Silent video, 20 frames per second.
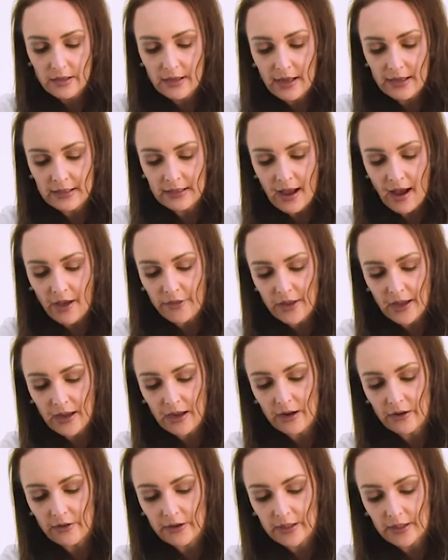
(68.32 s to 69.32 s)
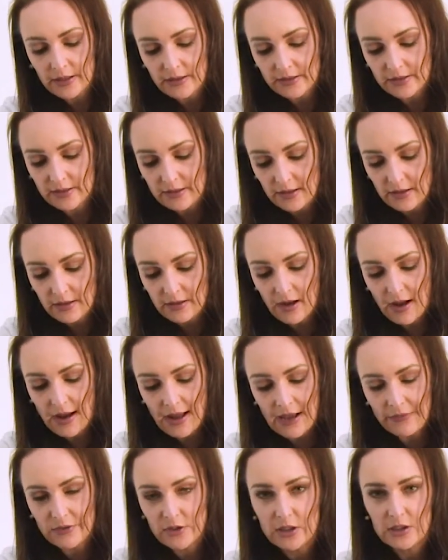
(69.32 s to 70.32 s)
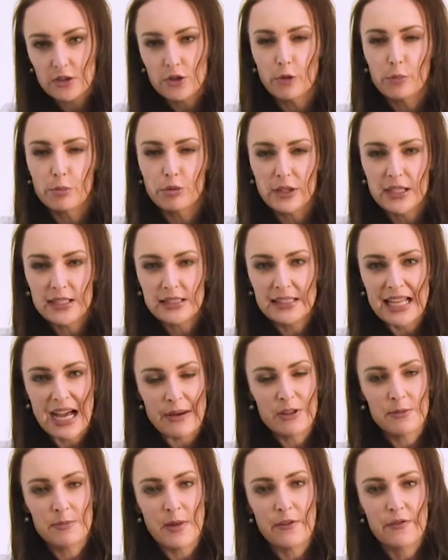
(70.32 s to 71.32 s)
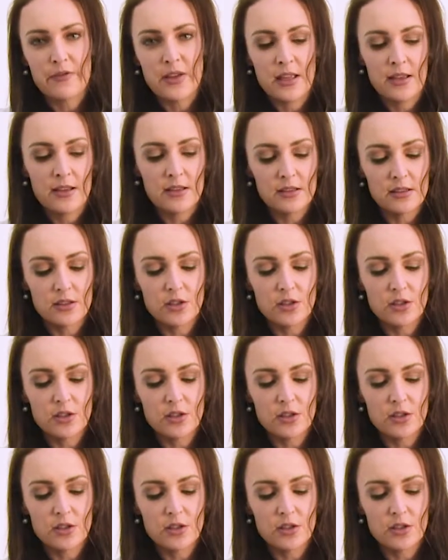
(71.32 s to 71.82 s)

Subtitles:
in other areas, I have to sort of press down with my fingers.